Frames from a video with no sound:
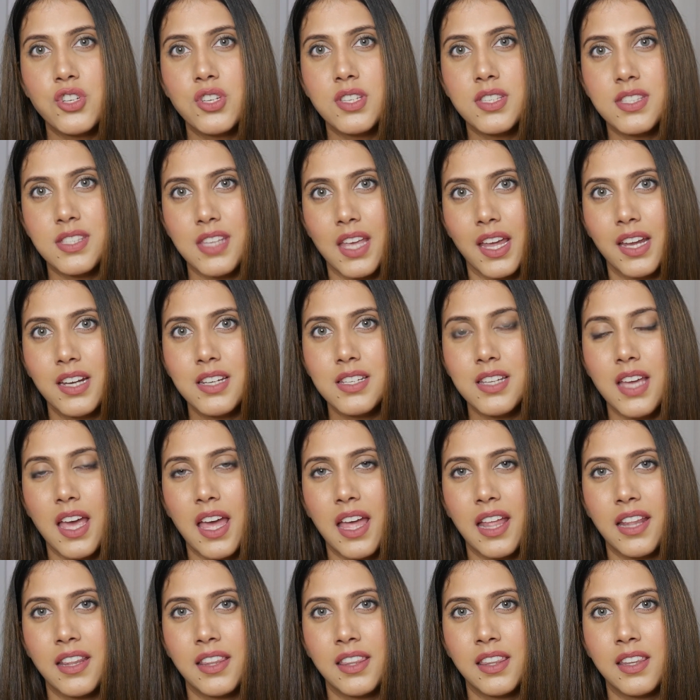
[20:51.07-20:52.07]
set,
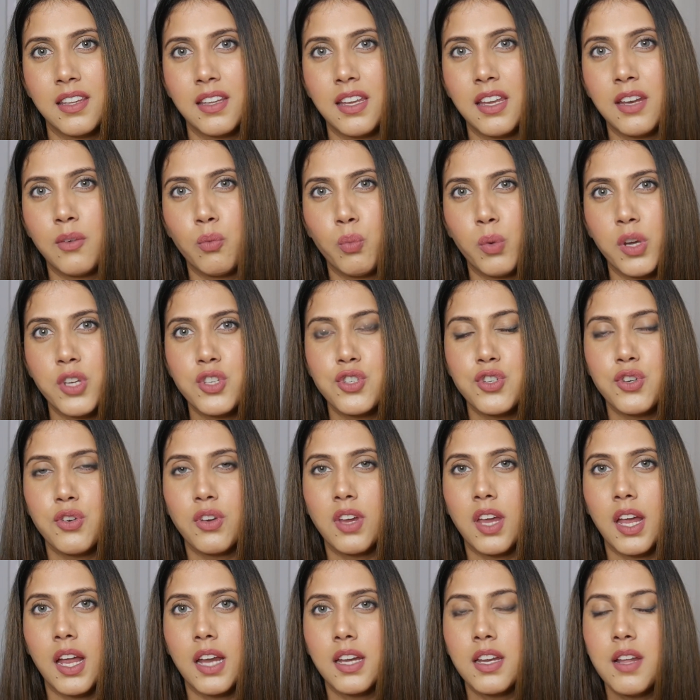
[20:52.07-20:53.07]
and in which you
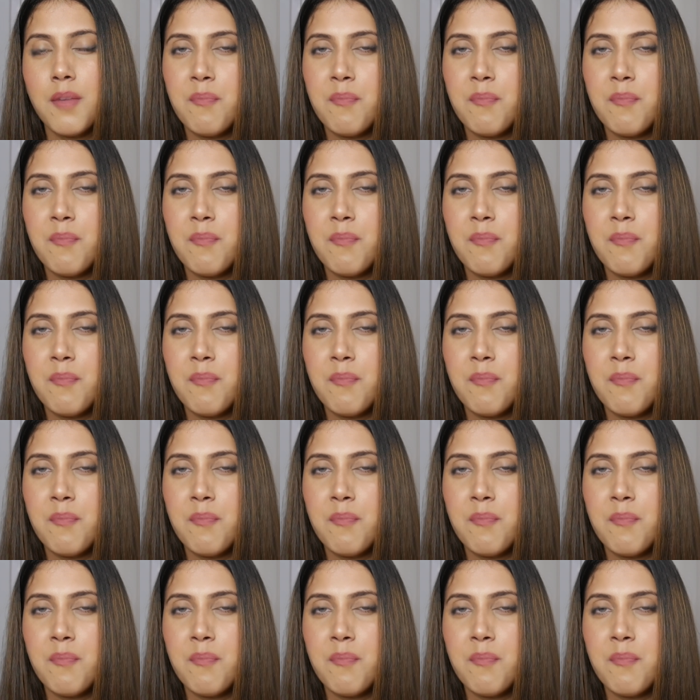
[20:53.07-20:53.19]
get